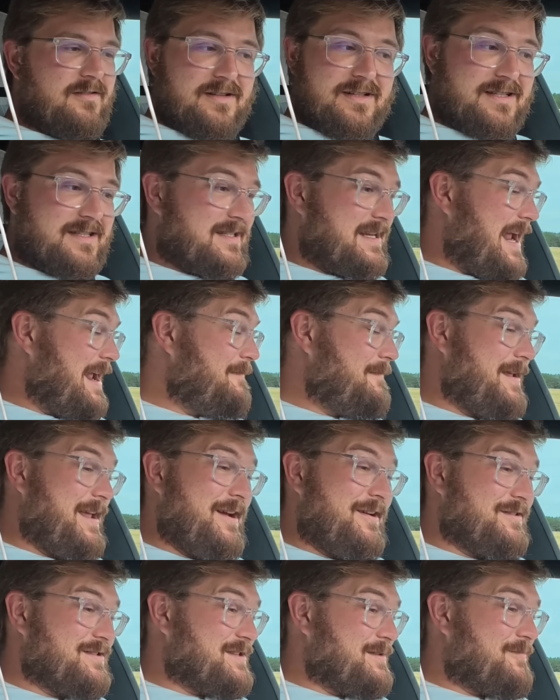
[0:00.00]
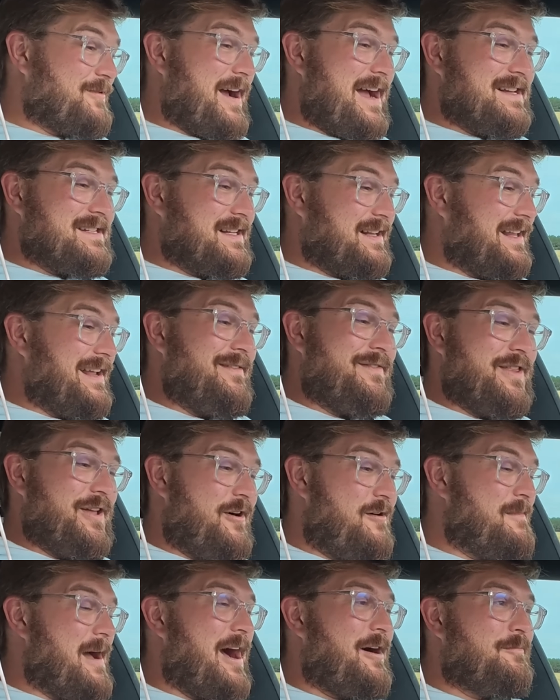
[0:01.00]
Same here, surprisingly. Even
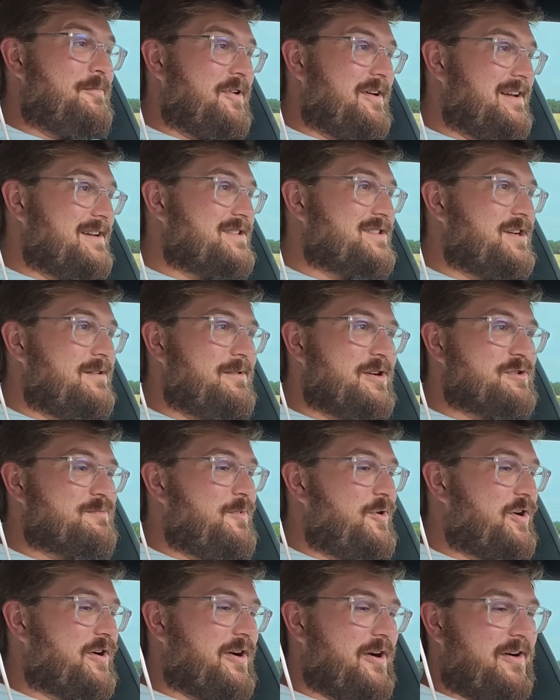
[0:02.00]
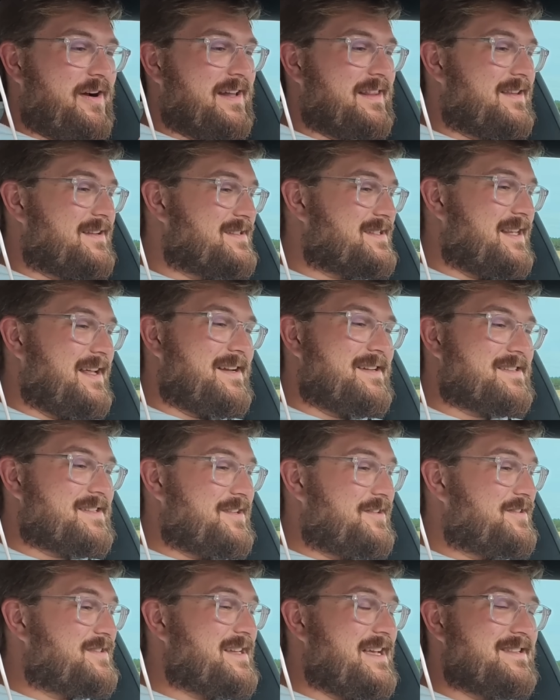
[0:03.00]
though I'm outputting so much more current, this thing
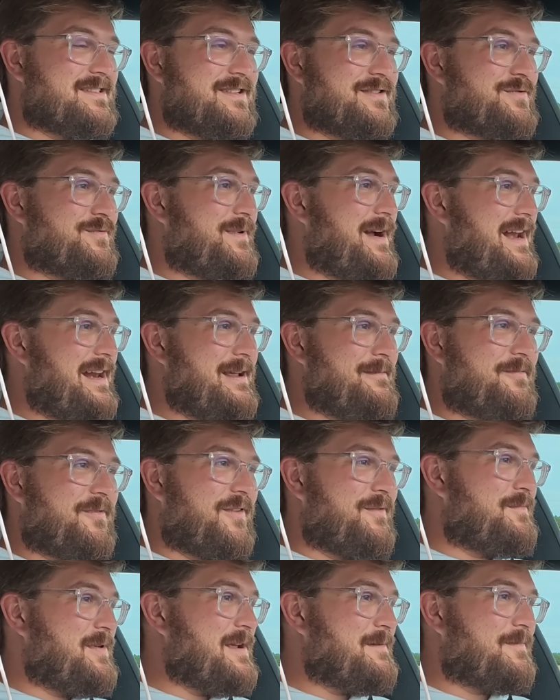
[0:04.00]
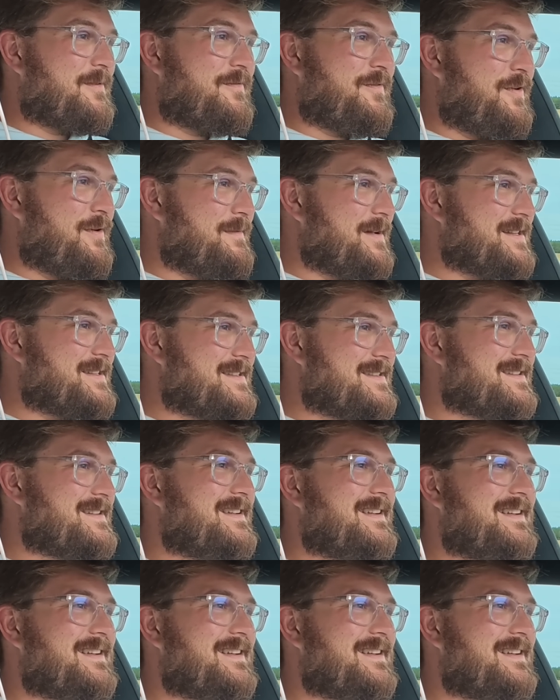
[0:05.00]
still says it's ready for peak performance.